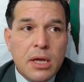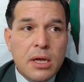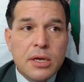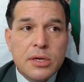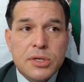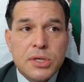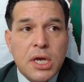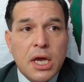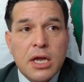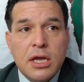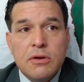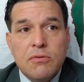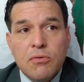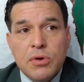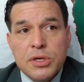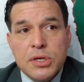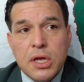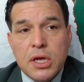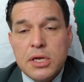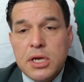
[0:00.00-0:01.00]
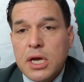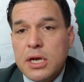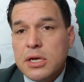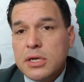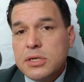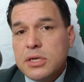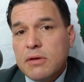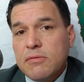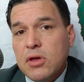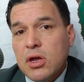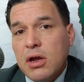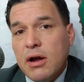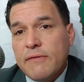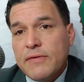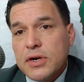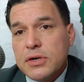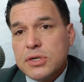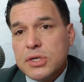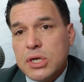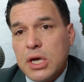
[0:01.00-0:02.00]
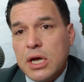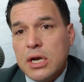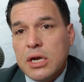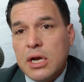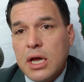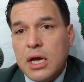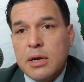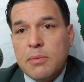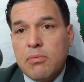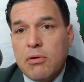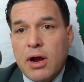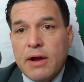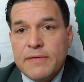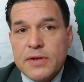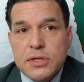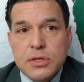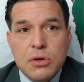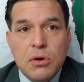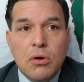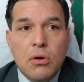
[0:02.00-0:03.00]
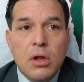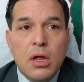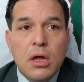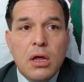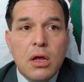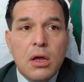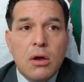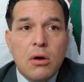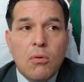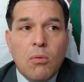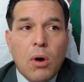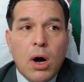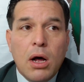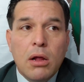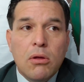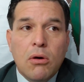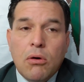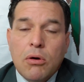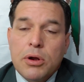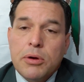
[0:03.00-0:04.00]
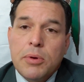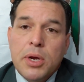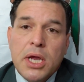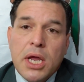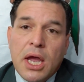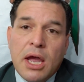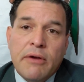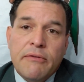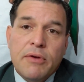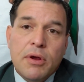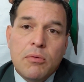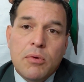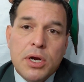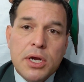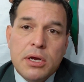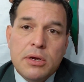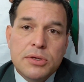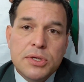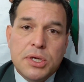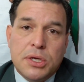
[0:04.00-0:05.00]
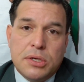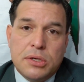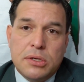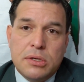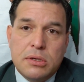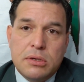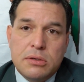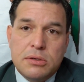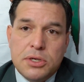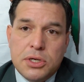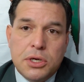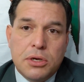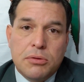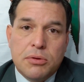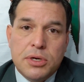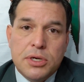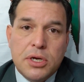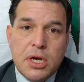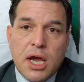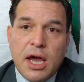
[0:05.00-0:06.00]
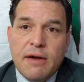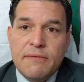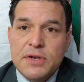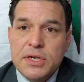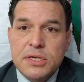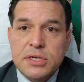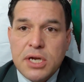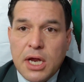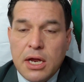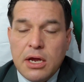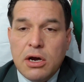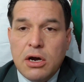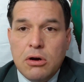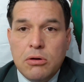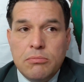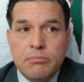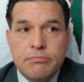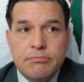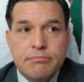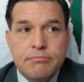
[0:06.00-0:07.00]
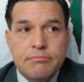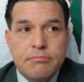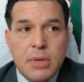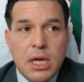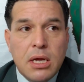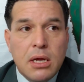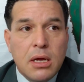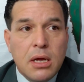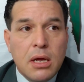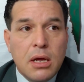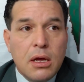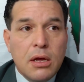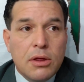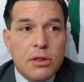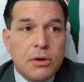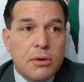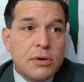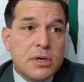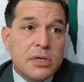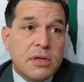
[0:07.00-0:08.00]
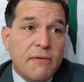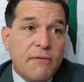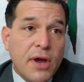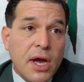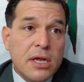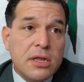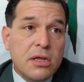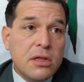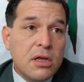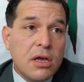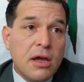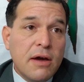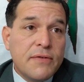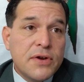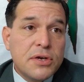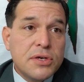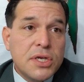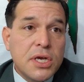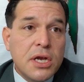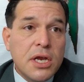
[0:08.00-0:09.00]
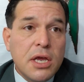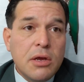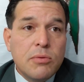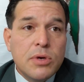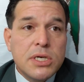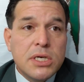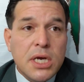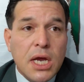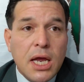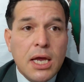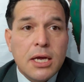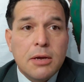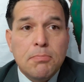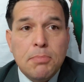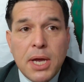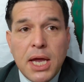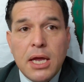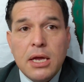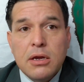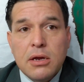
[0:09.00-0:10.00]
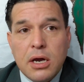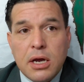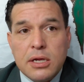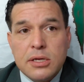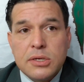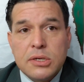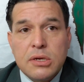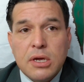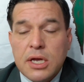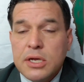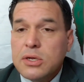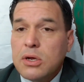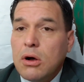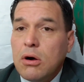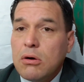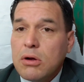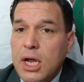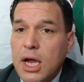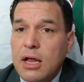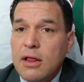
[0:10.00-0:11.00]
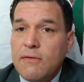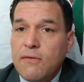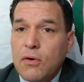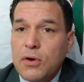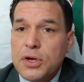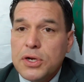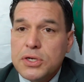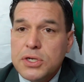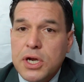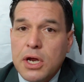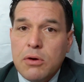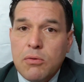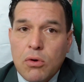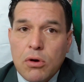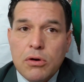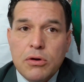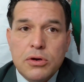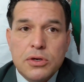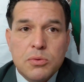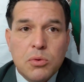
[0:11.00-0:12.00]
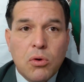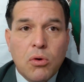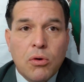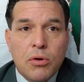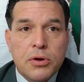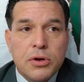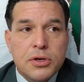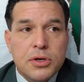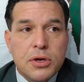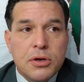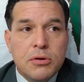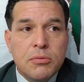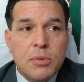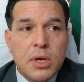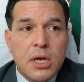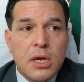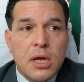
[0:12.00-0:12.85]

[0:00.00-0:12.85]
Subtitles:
Second was the attendance of the governor's son at a private school, while ordering everyone else's children to have to stay home. Third is the fact that the governor said he would take pay cuts, as all California state workers were ordered to,